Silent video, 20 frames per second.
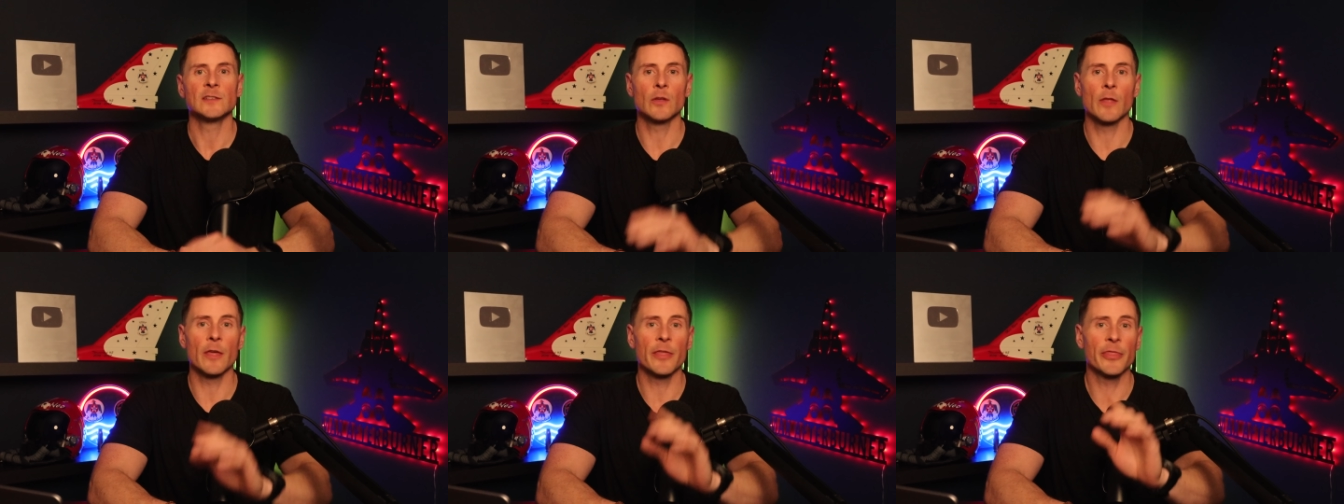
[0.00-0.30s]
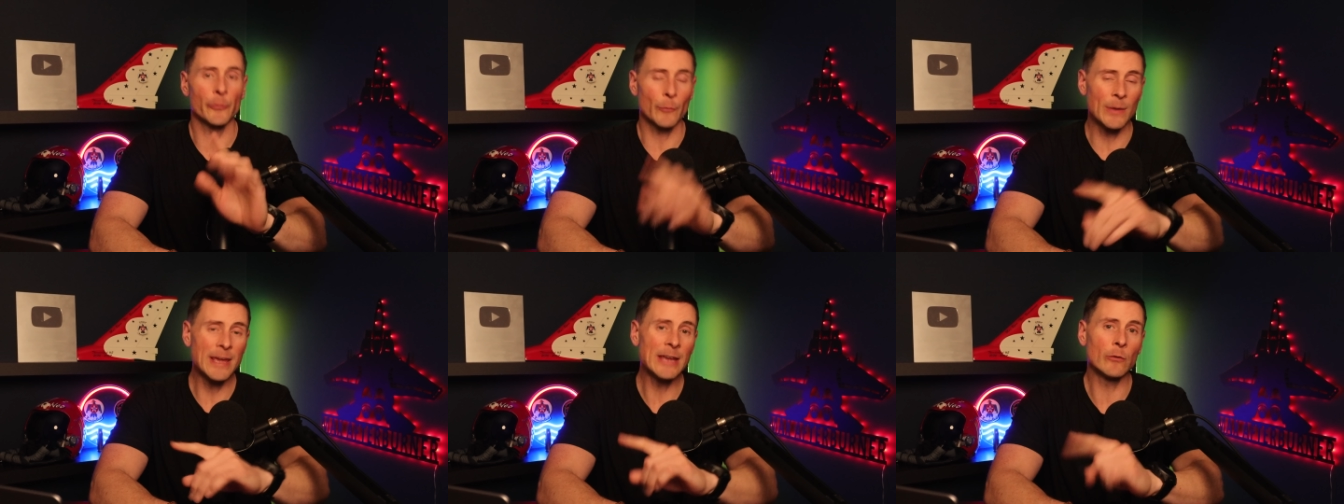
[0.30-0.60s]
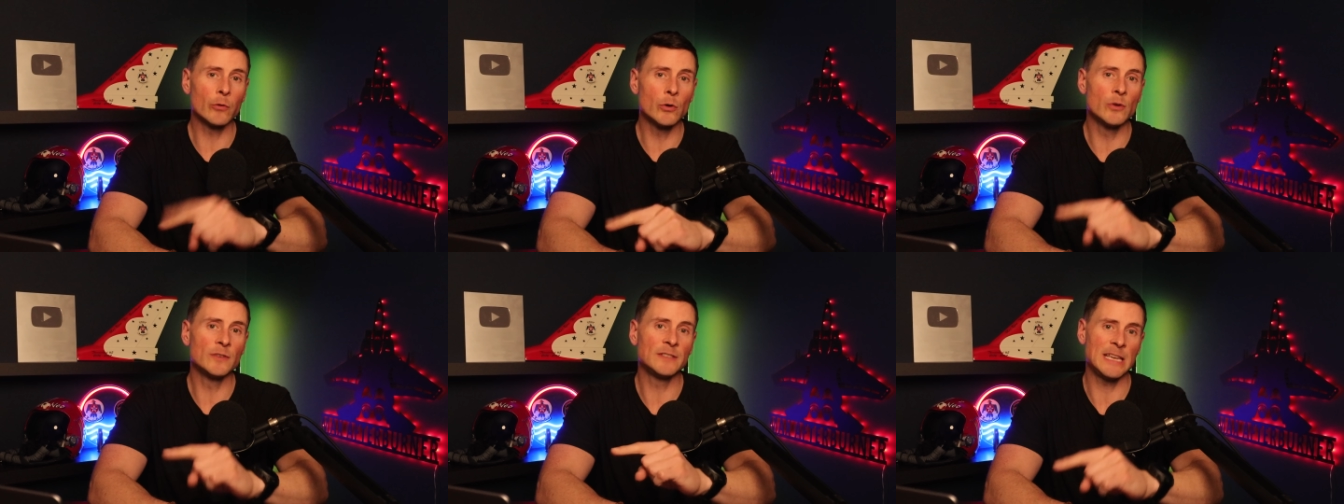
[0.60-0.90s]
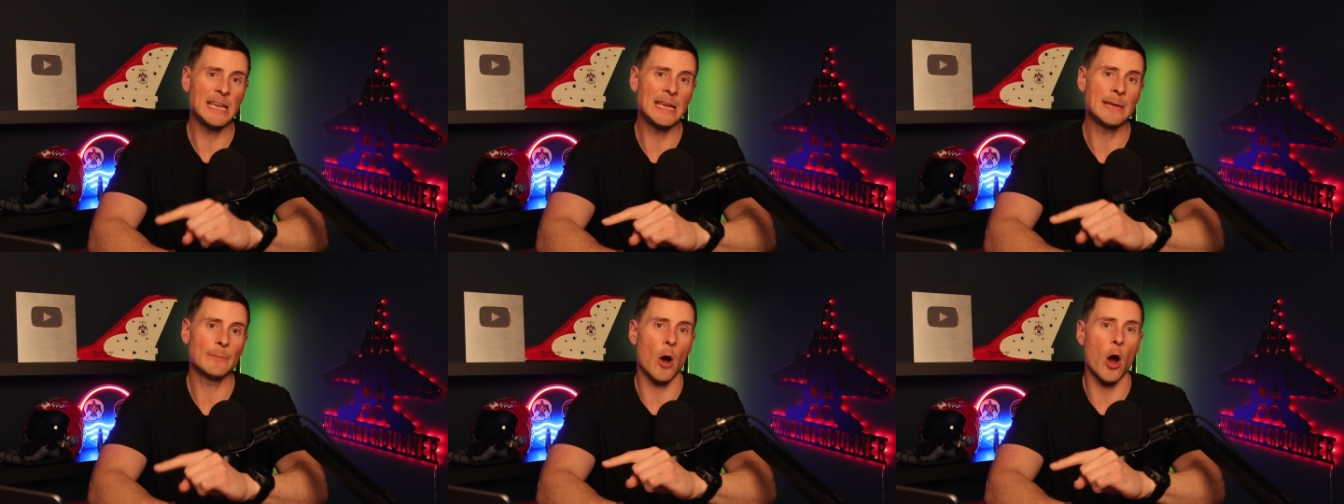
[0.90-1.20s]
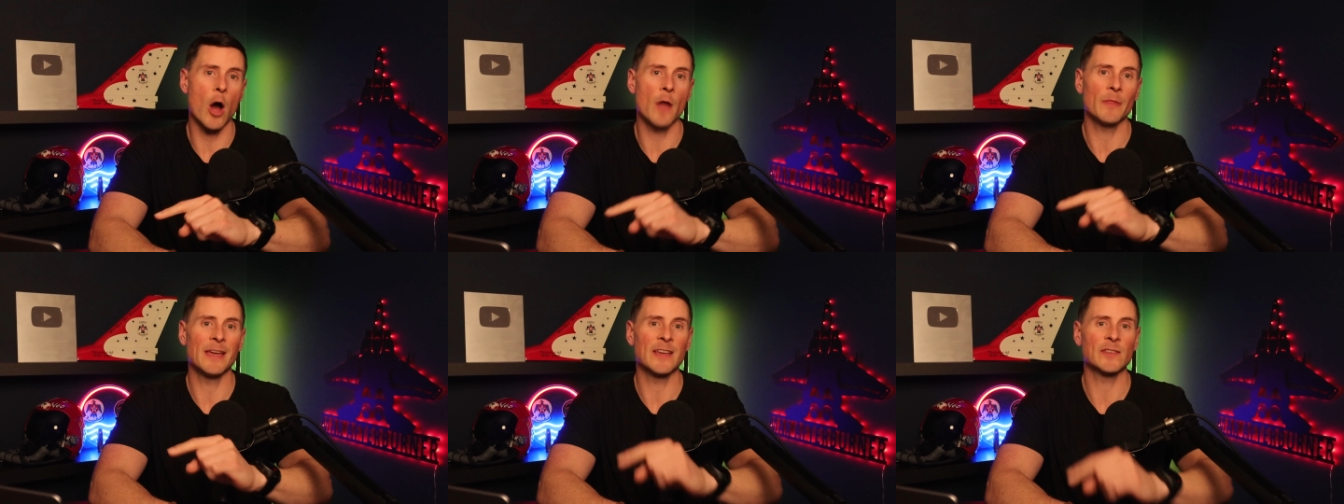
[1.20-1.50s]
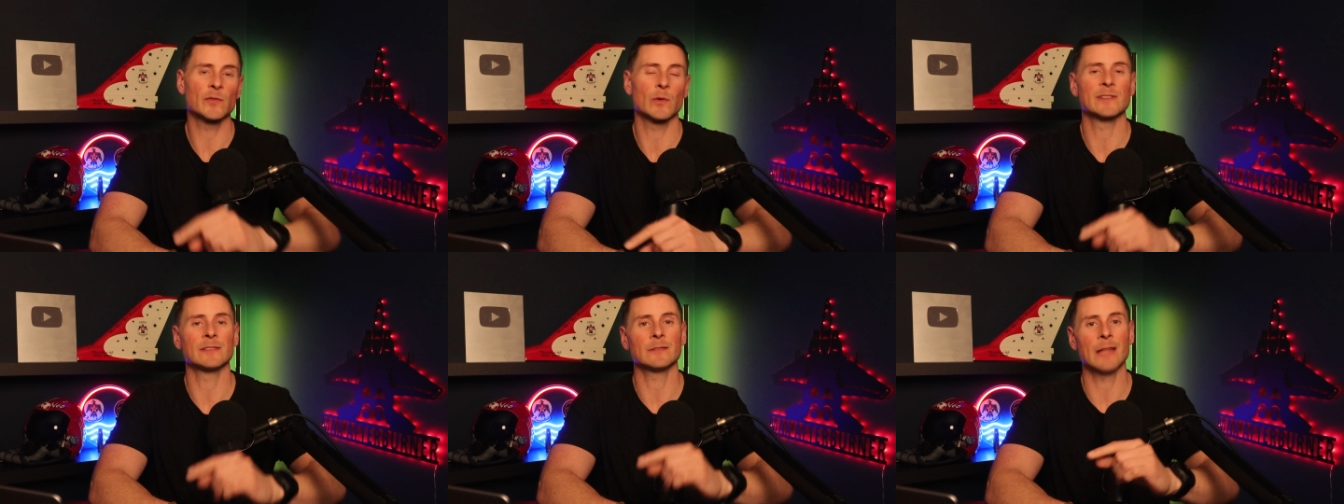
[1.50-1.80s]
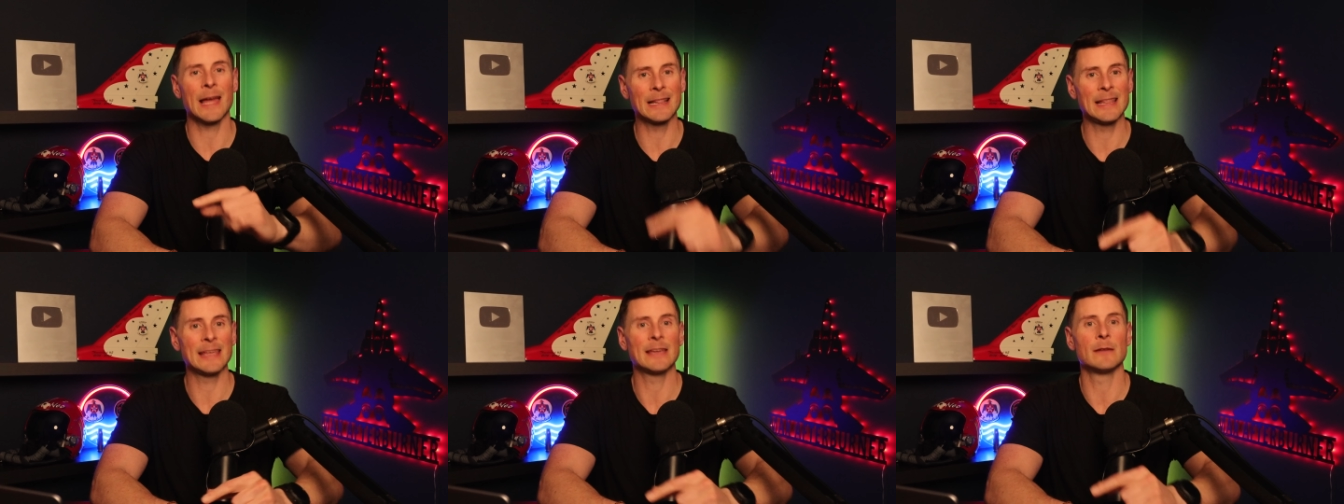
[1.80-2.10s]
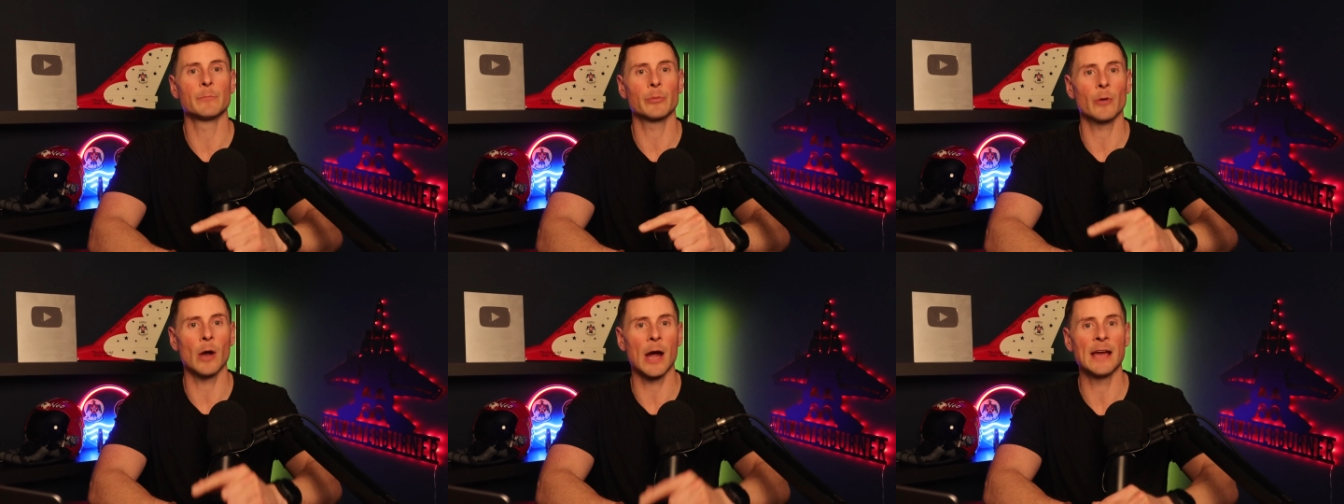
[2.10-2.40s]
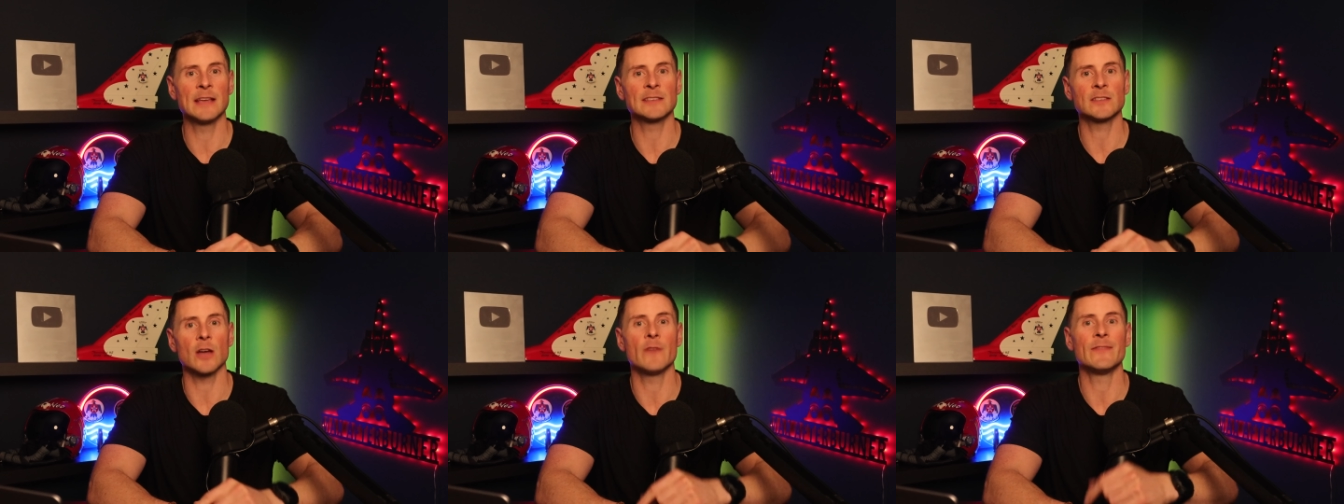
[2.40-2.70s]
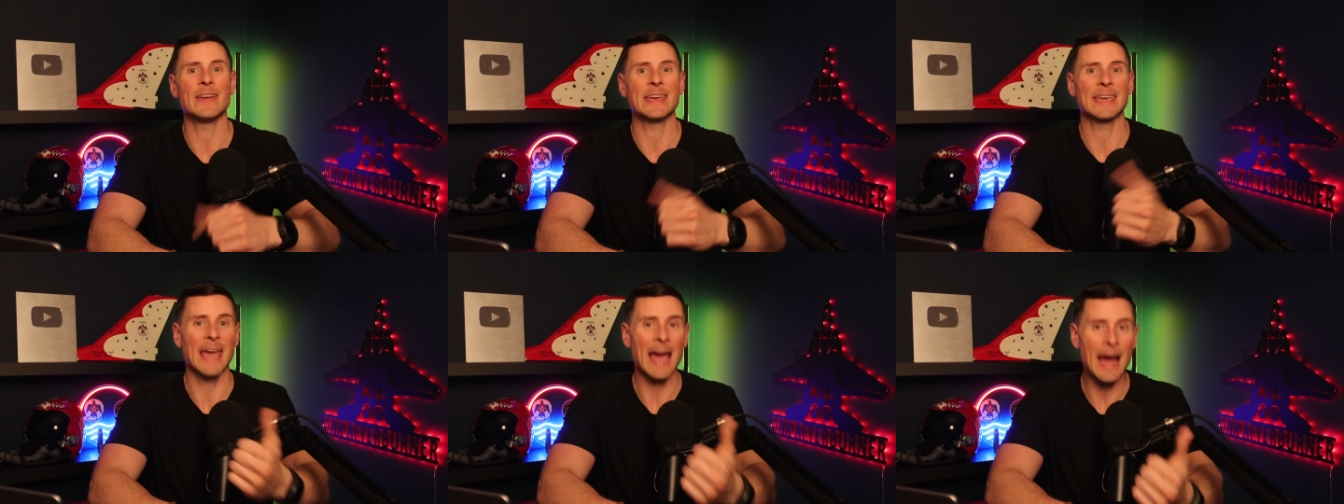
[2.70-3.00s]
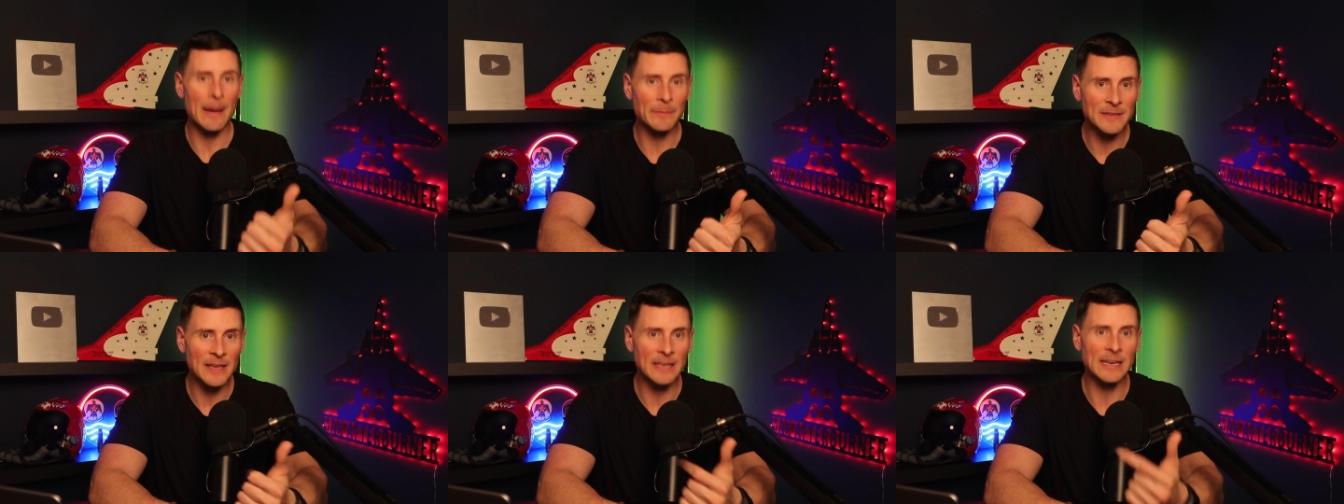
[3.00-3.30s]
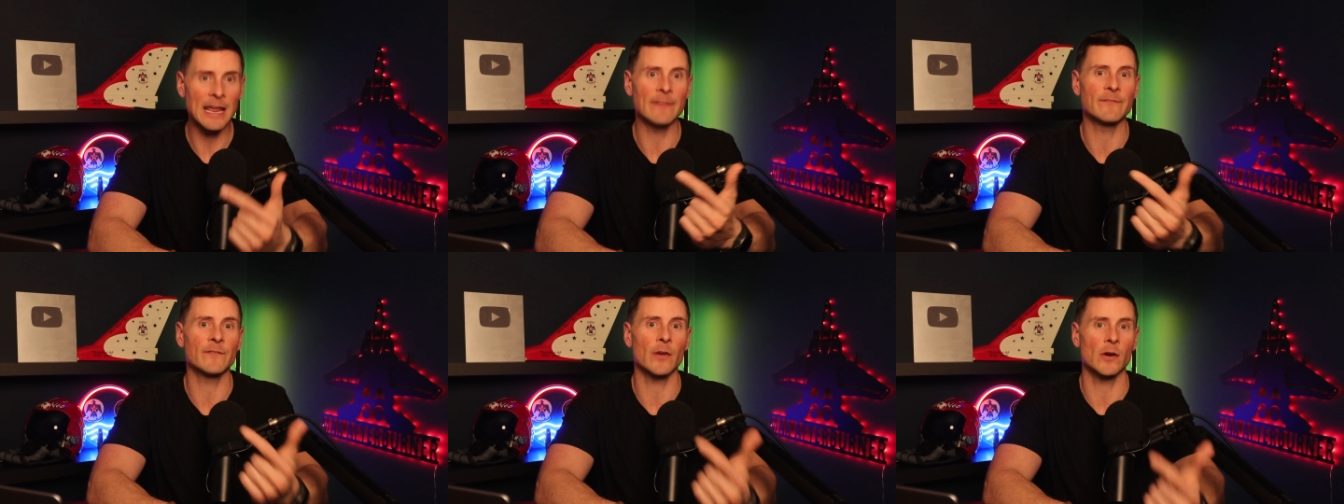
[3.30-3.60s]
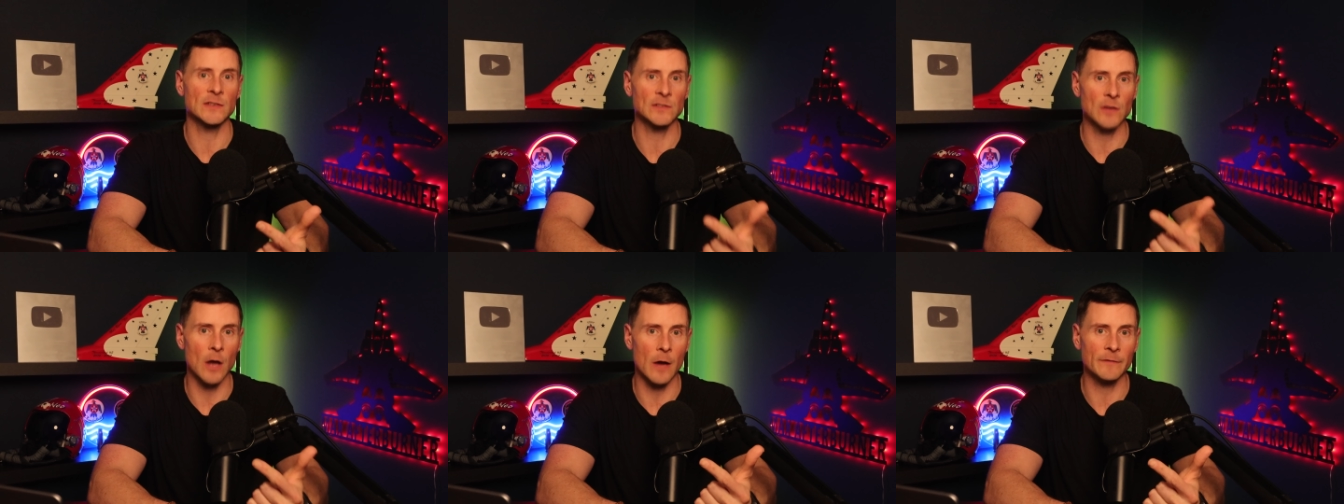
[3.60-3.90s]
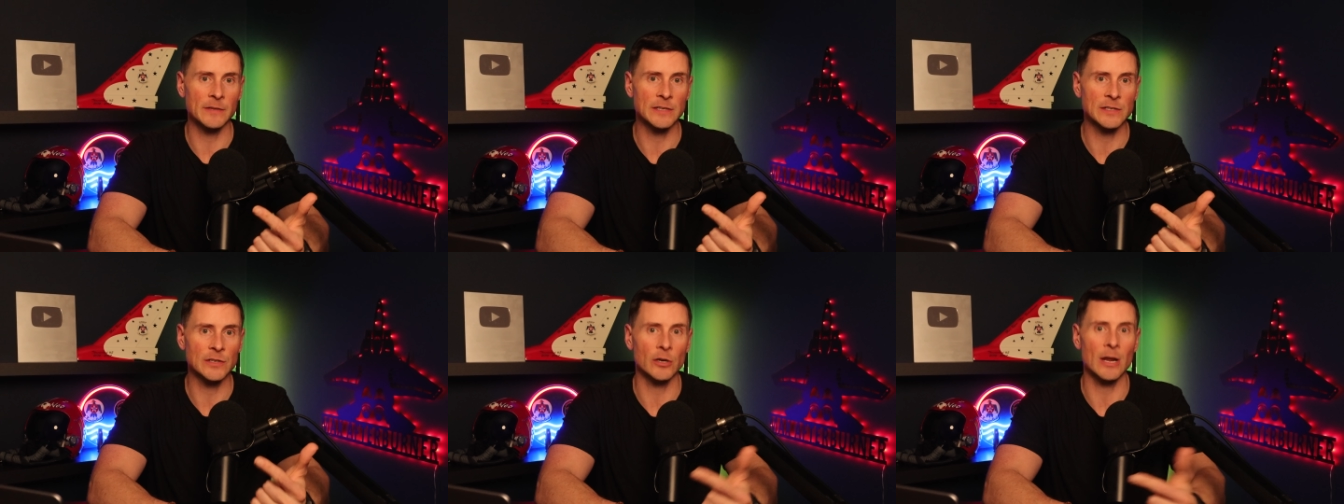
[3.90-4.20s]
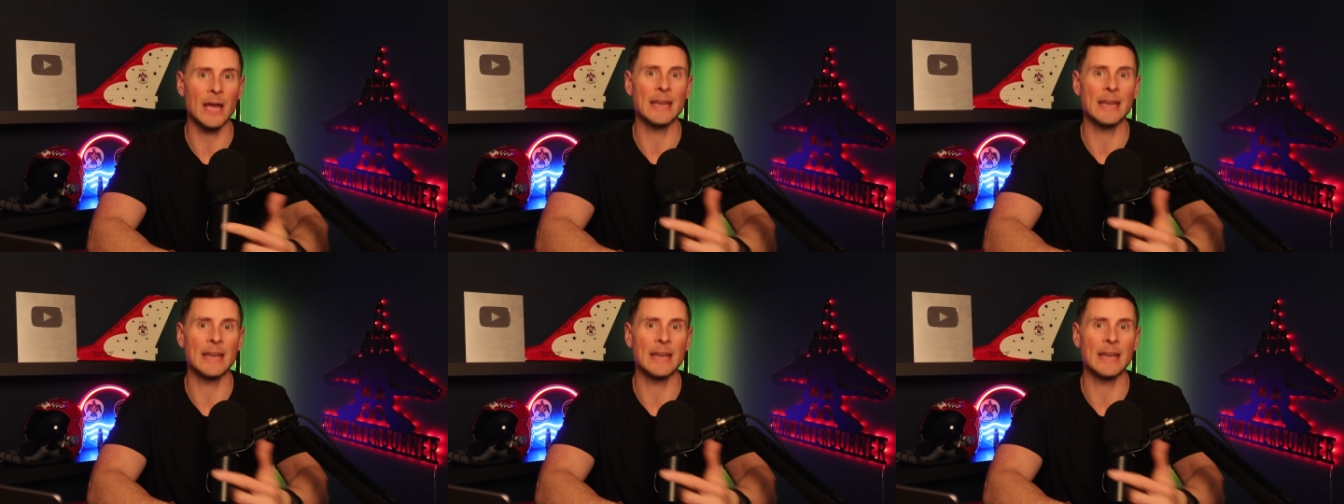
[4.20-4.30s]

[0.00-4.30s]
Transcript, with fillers: So the three crew team on this was likely comprised of a captain, a first officer,